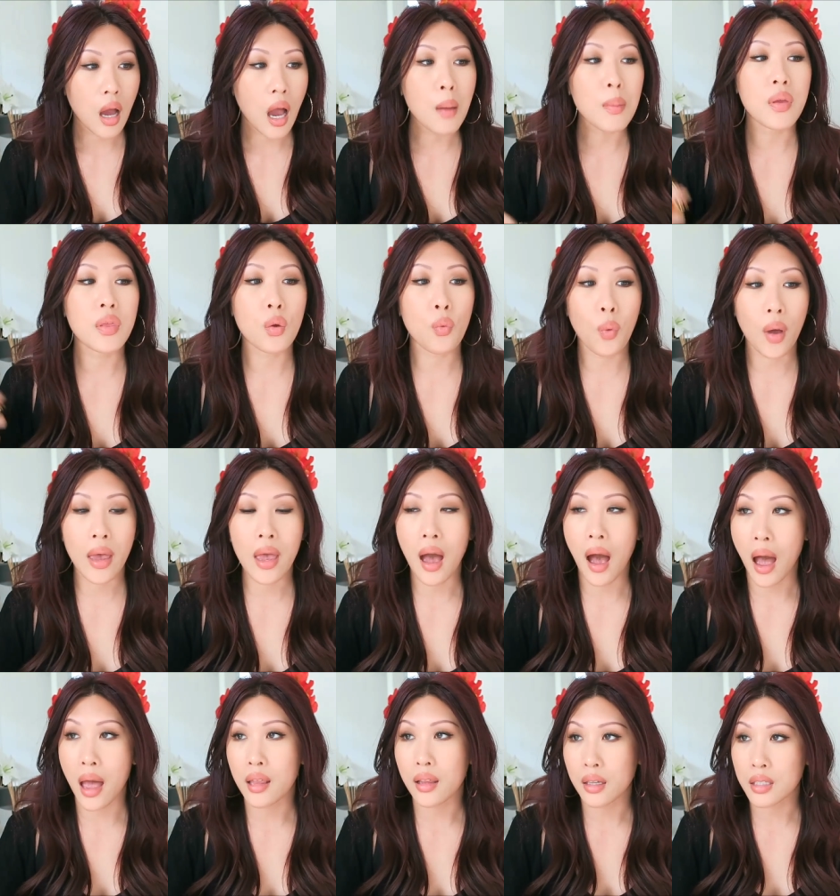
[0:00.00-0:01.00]
I mean, the way
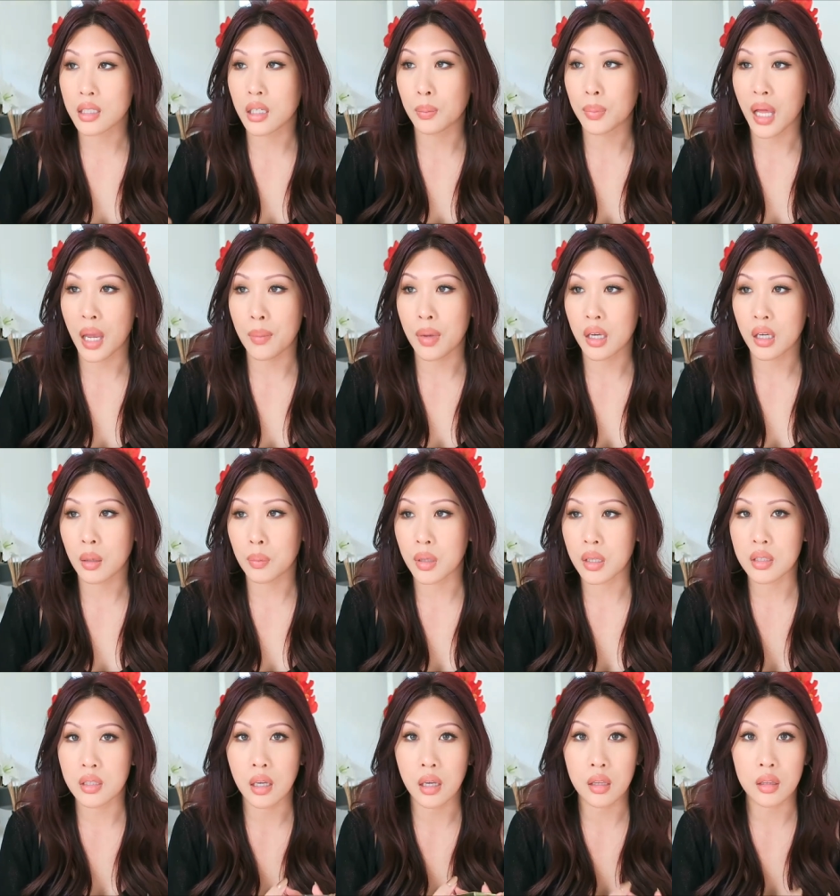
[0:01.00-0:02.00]
I like to apply makeup
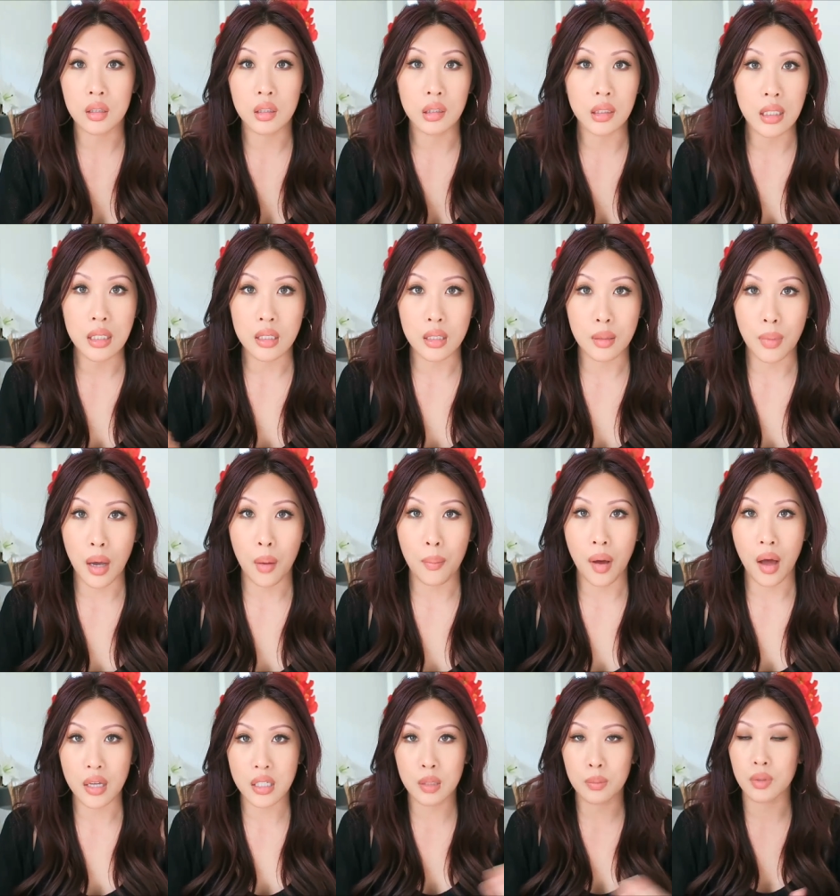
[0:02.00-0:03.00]
is like the least amount
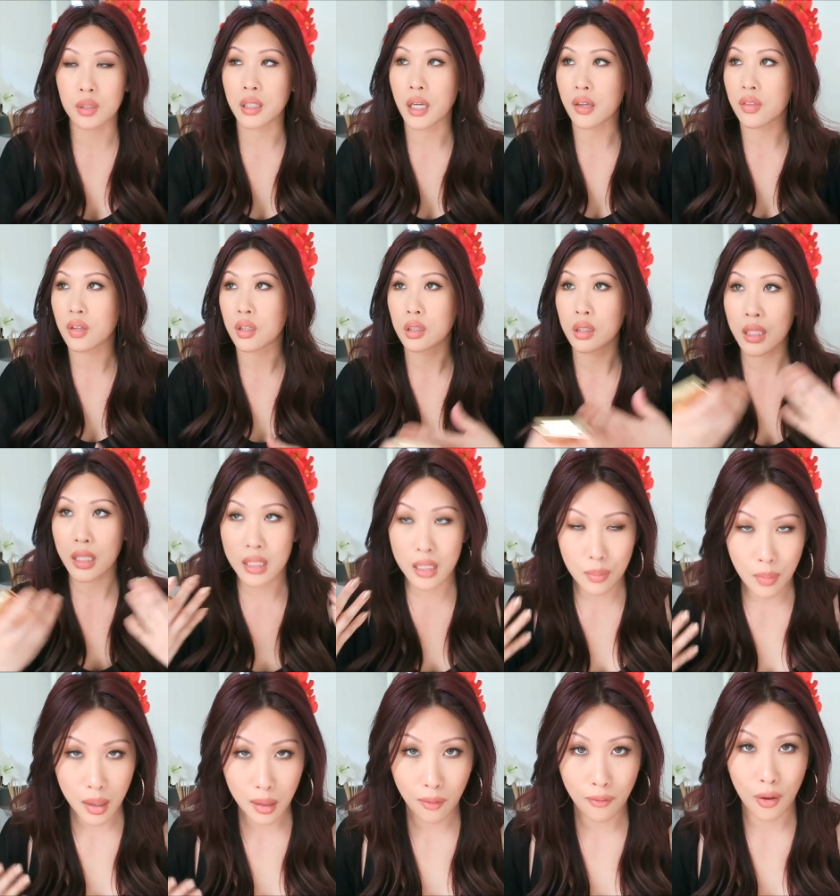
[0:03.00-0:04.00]
possible, like the least
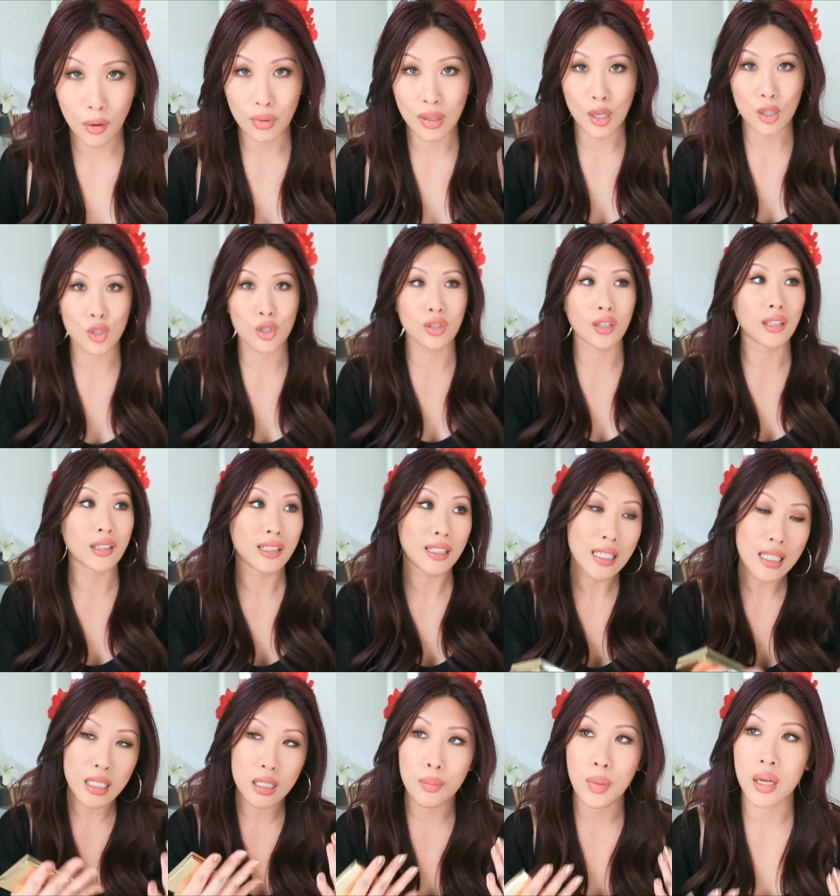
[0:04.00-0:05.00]
amount of foundation, the
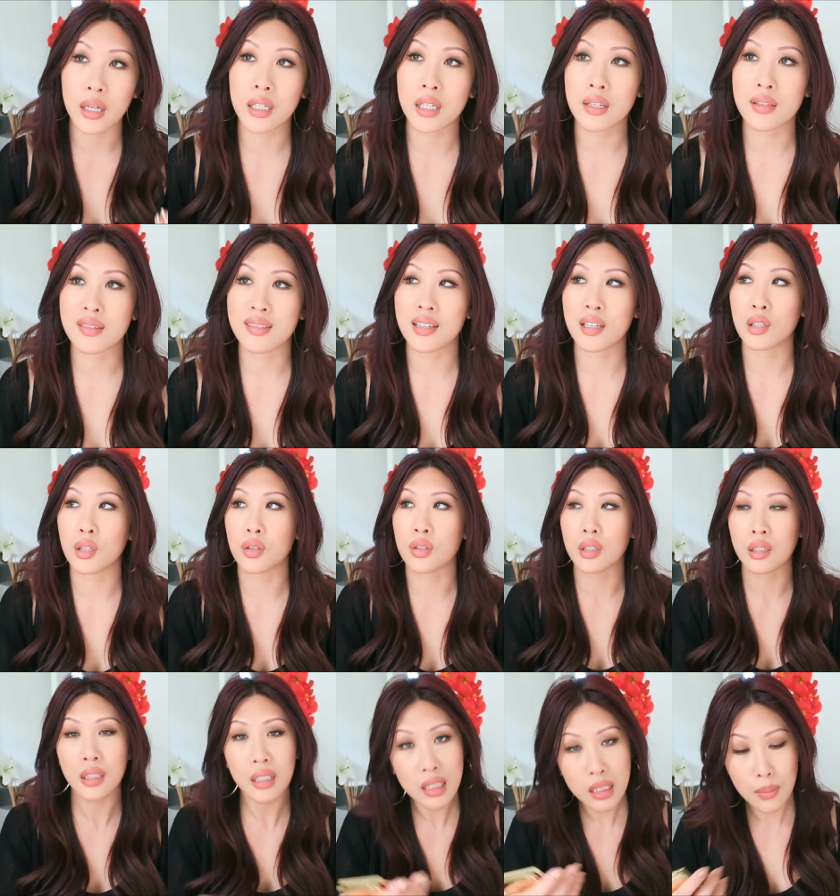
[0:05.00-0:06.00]
least amount of concealer,
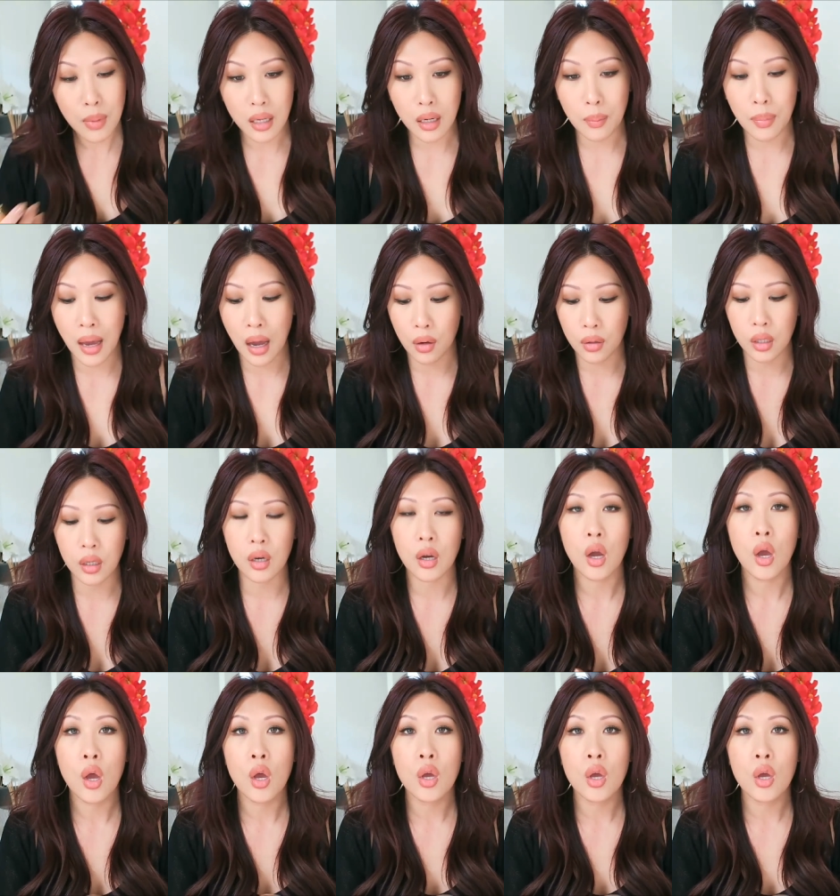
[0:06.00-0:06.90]
the least amount of powder.